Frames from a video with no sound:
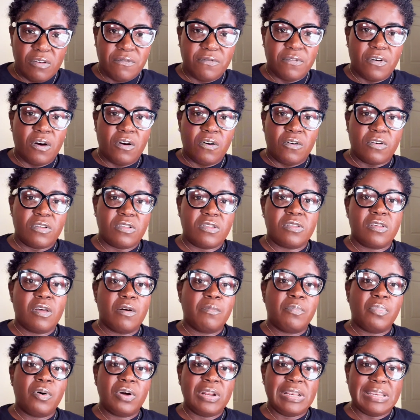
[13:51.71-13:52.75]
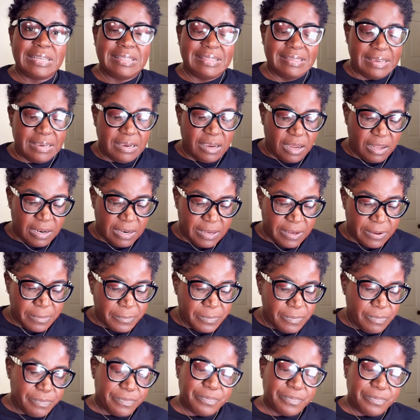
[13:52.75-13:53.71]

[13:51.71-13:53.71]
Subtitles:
for us politically.